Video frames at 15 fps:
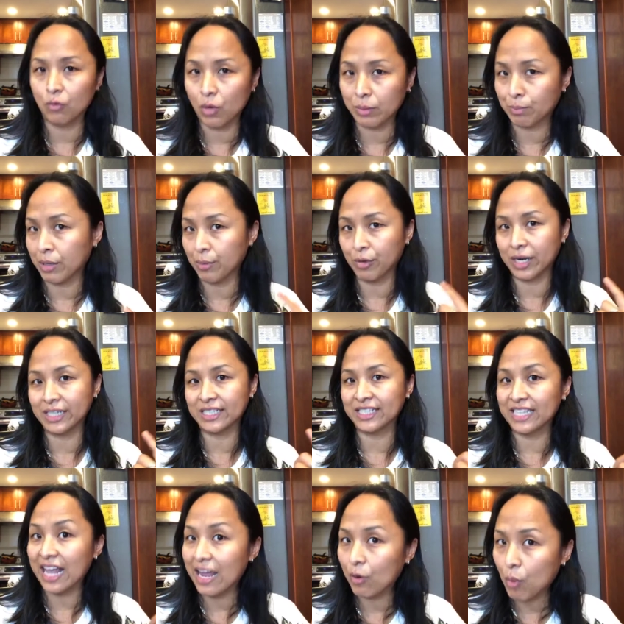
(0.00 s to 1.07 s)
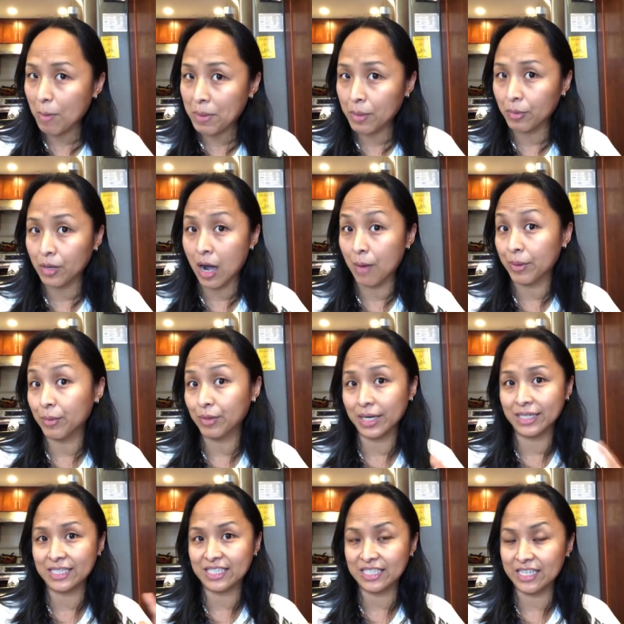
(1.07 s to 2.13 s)
what people gonna say, what people, how people
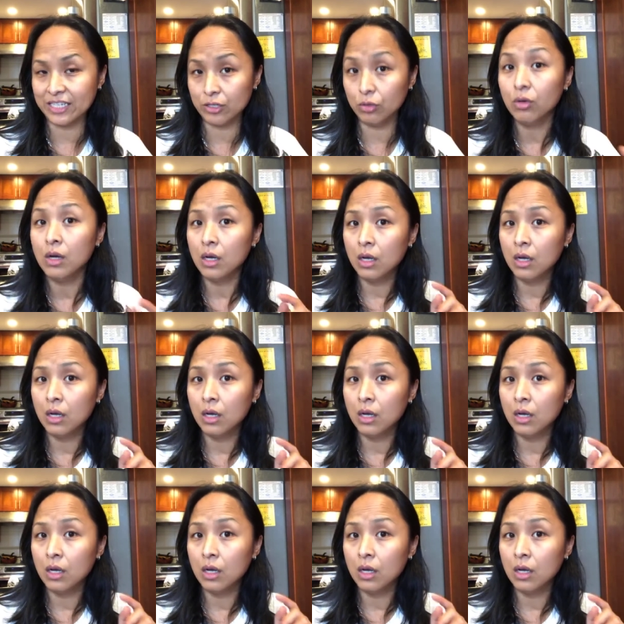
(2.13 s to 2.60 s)
gonna see you.